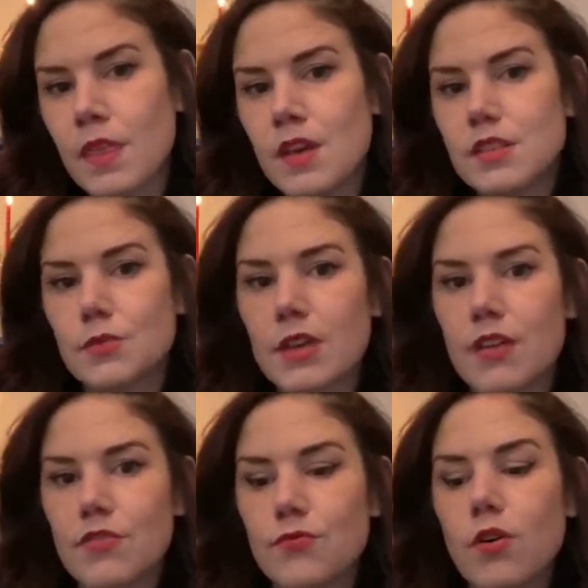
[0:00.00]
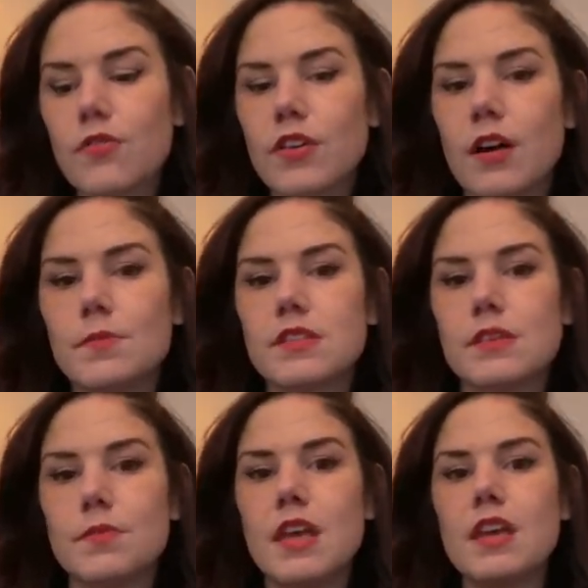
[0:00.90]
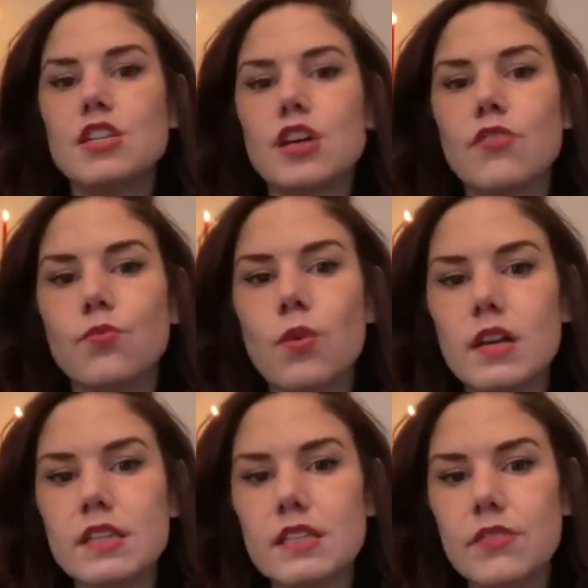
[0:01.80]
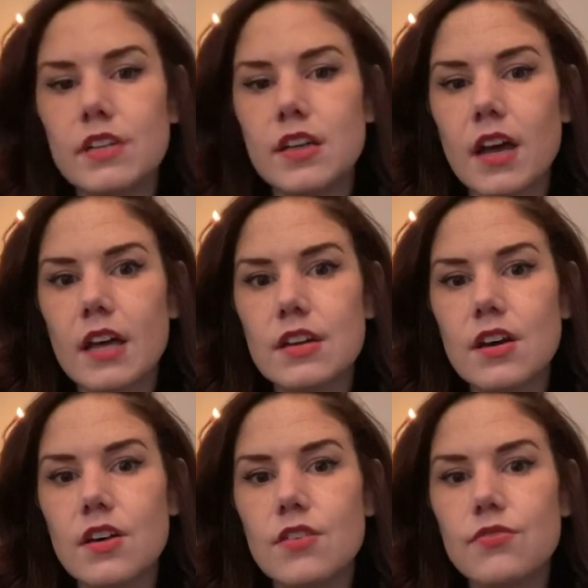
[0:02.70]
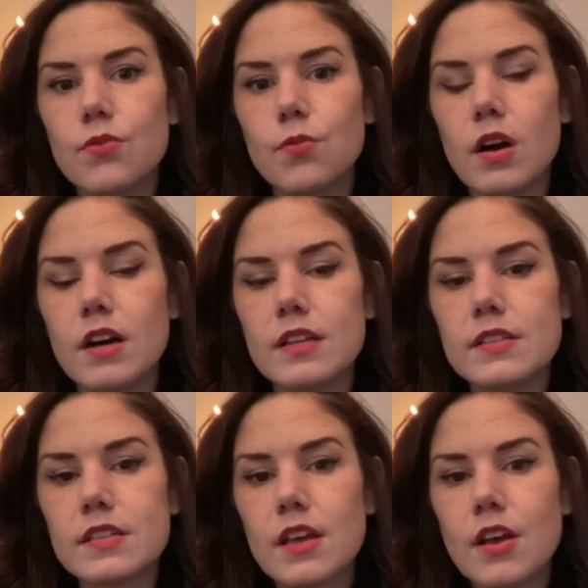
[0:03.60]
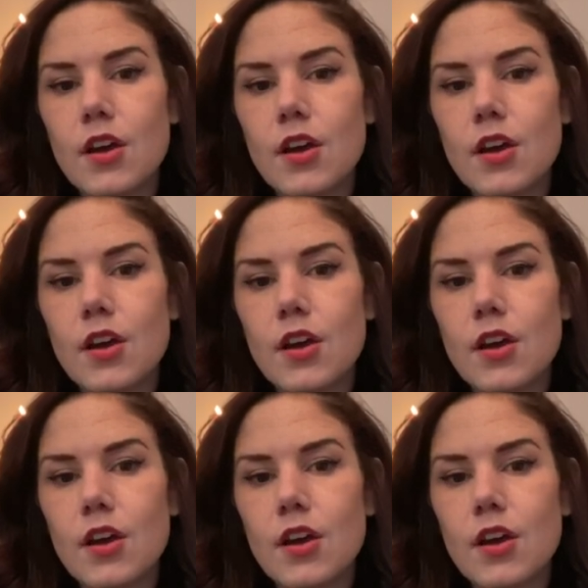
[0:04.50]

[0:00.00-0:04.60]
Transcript: So we have the Four of Cups, the Page of Wands, and the Nine of Wands.